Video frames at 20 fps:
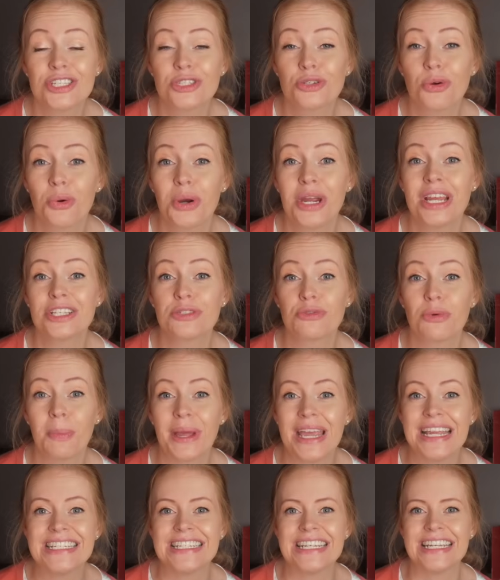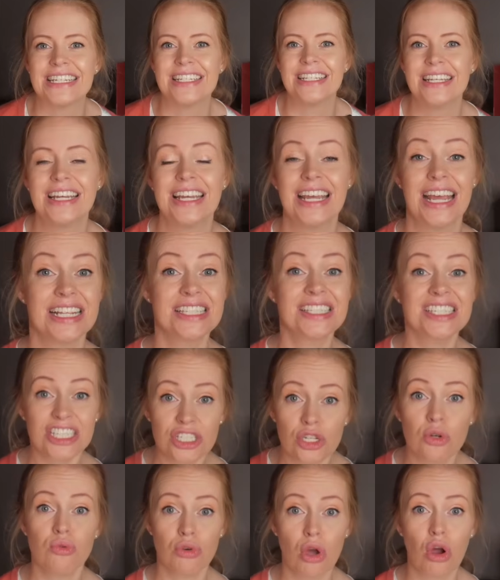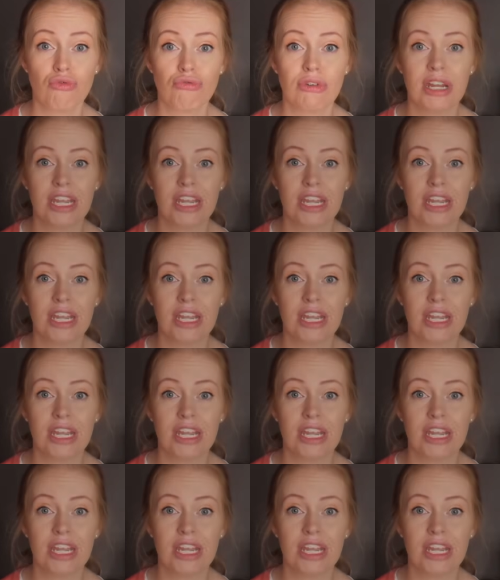story is repeated, it's still not